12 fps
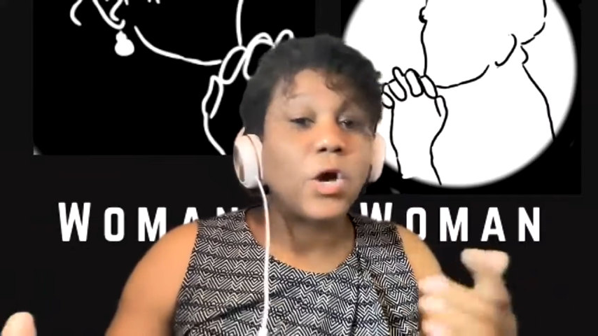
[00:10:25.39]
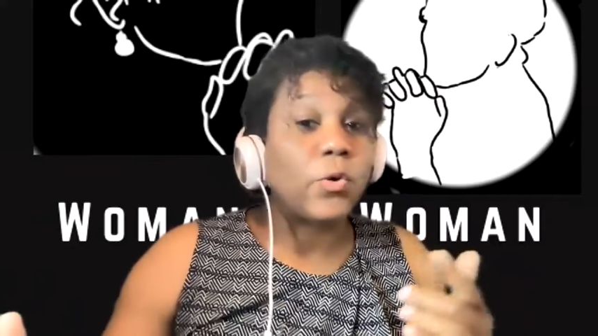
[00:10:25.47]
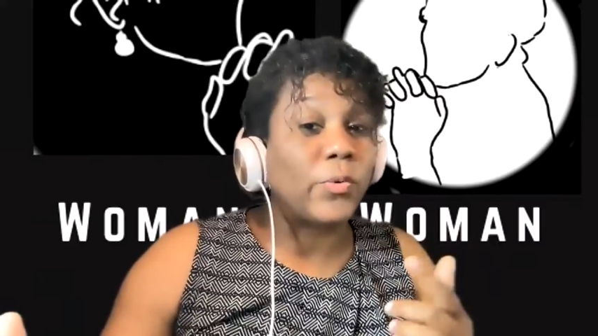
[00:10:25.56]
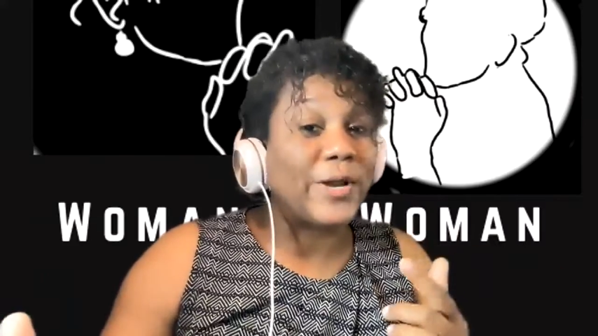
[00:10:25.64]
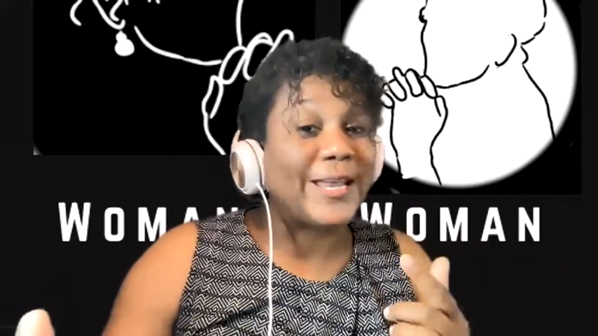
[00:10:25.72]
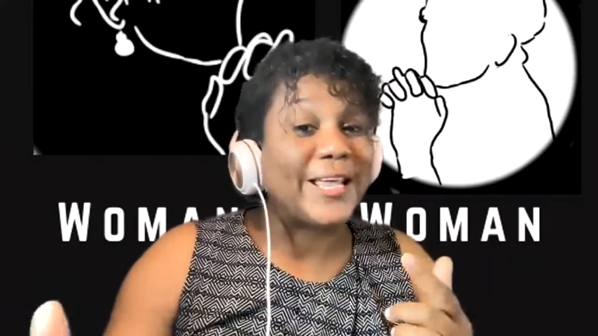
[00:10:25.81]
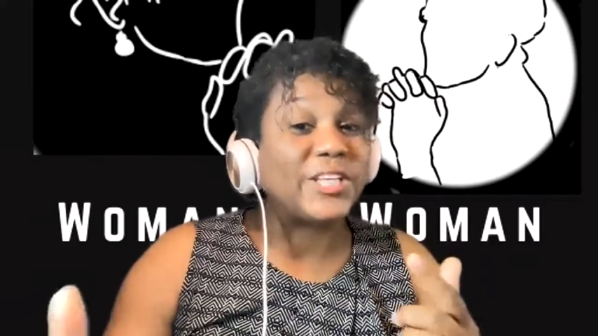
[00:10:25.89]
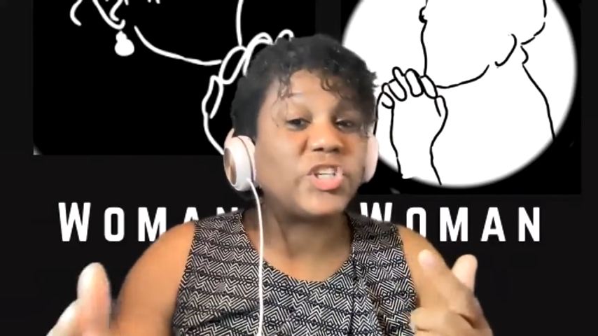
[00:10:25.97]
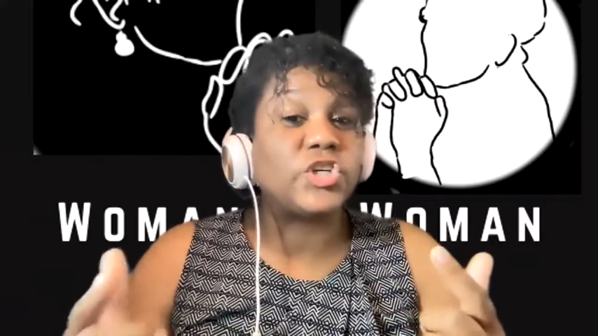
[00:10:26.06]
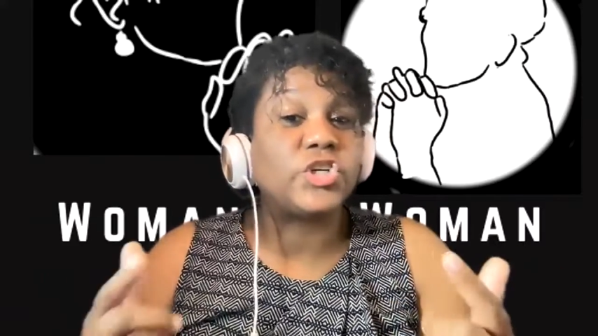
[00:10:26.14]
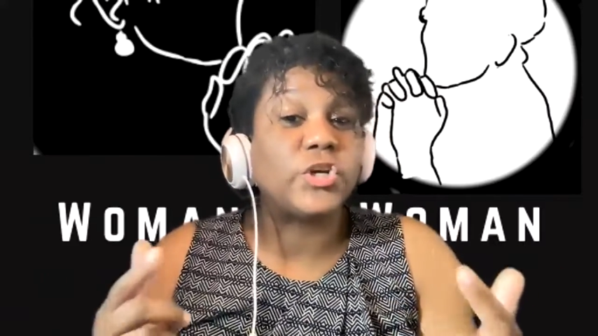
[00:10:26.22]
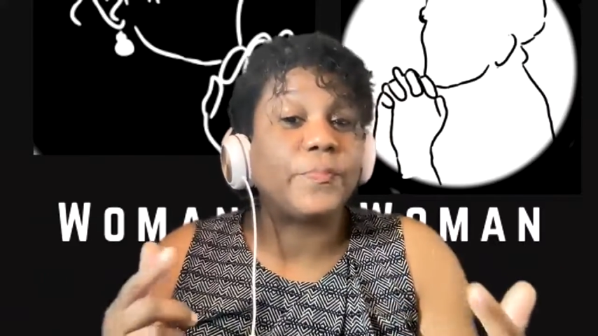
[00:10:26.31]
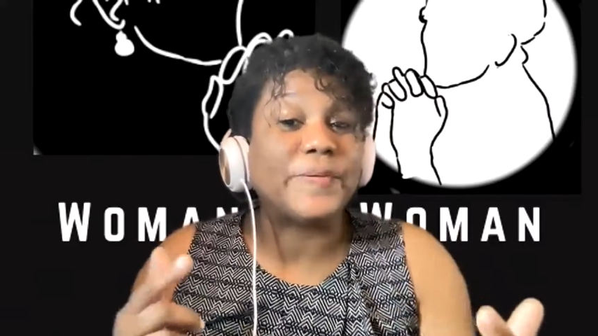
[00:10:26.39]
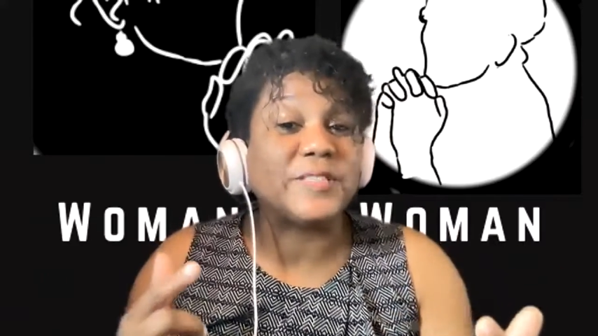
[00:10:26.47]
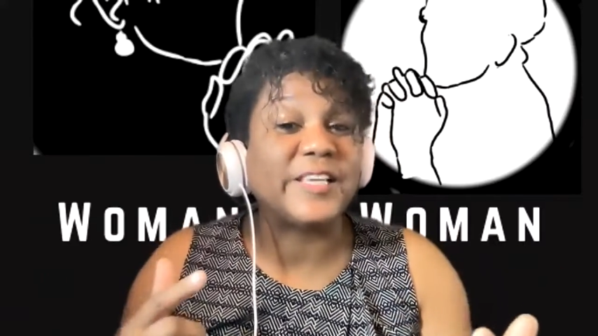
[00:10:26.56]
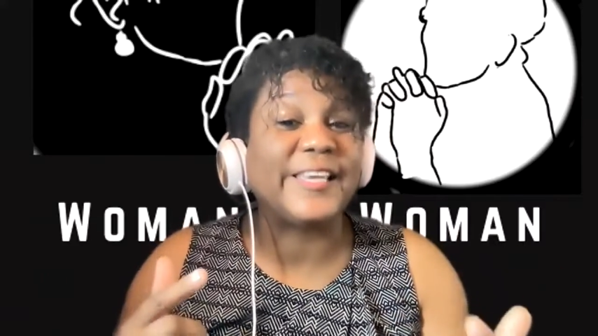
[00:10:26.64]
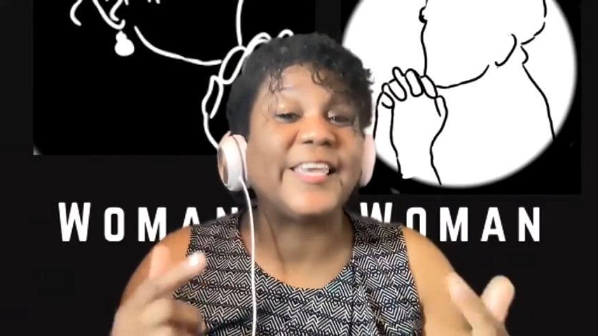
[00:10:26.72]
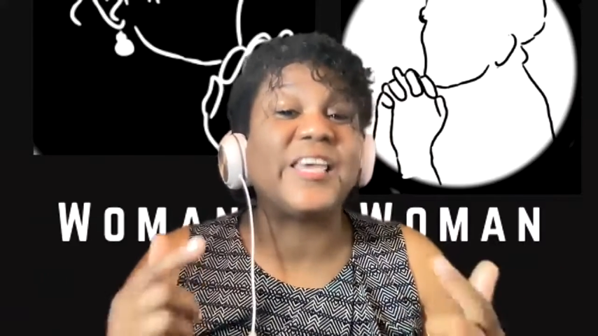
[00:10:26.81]
A relationship
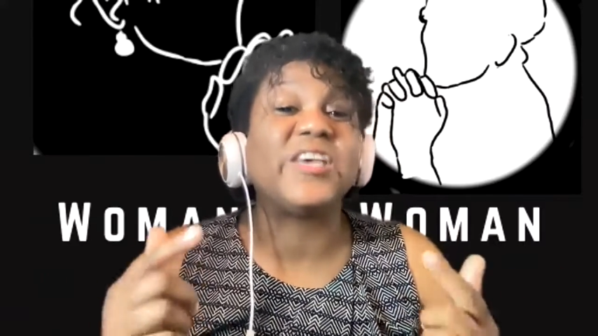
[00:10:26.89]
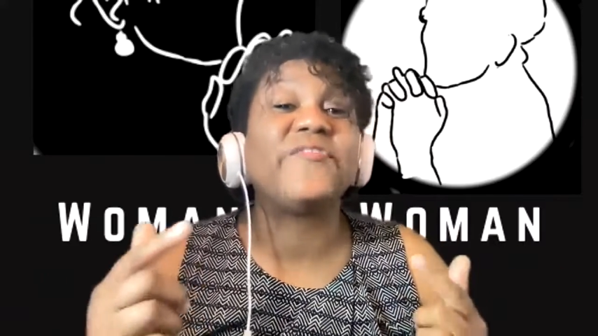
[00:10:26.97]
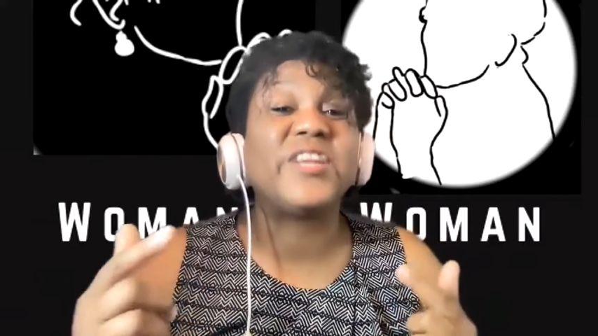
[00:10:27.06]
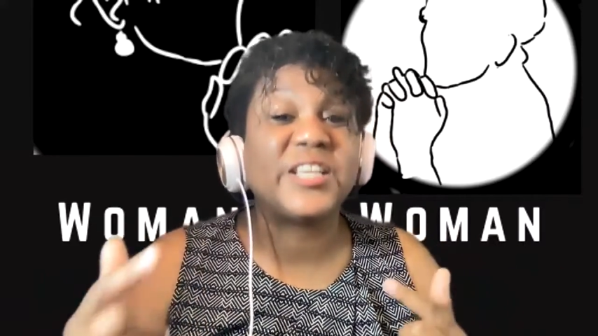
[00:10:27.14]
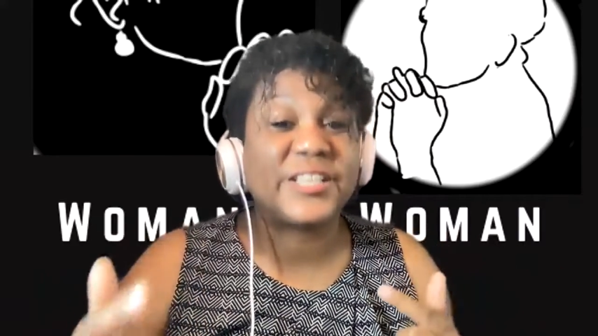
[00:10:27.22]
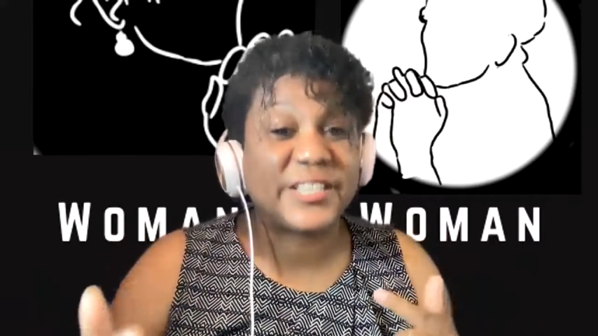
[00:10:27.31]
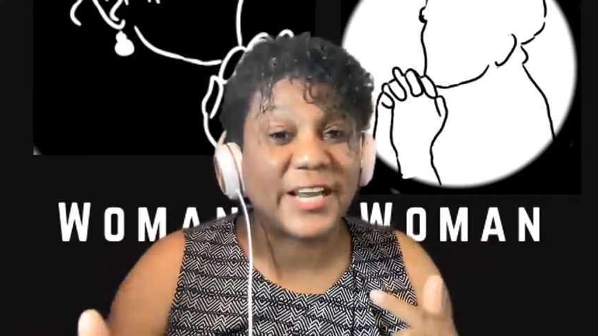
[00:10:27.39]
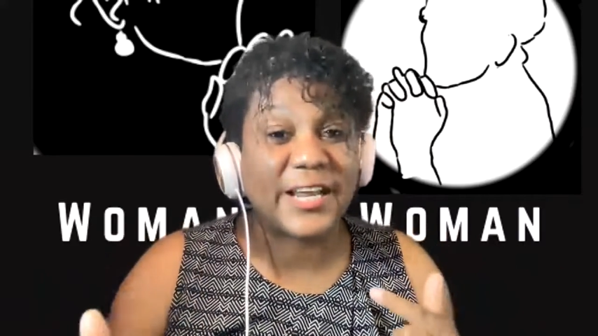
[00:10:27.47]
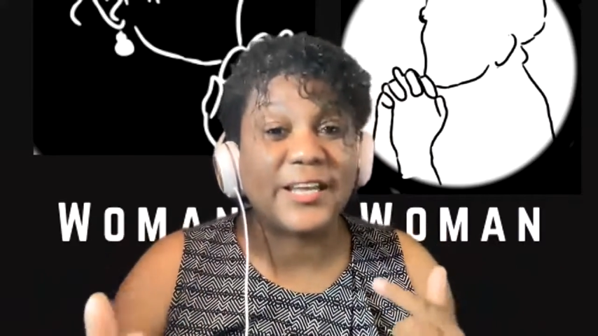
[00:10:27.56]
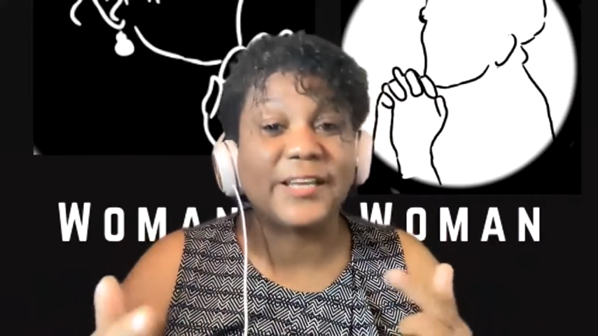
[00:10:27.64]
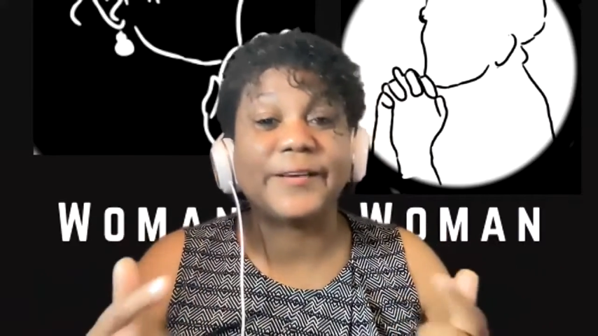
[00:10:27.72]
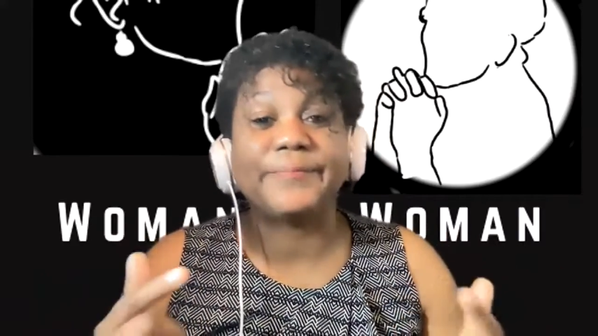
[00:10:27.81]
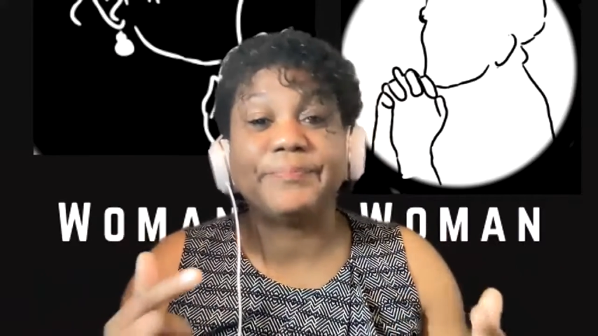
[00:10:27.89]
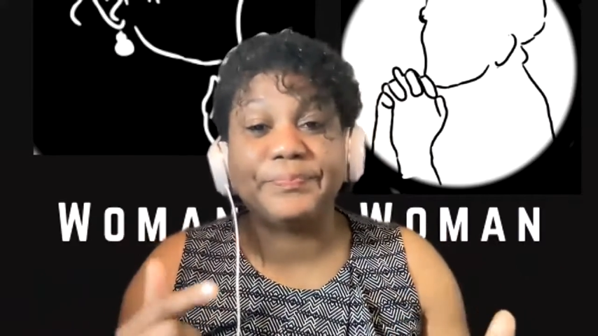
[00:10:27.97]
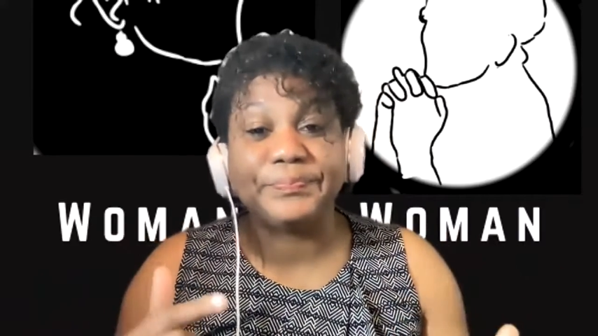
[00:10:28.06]
is a give and a take.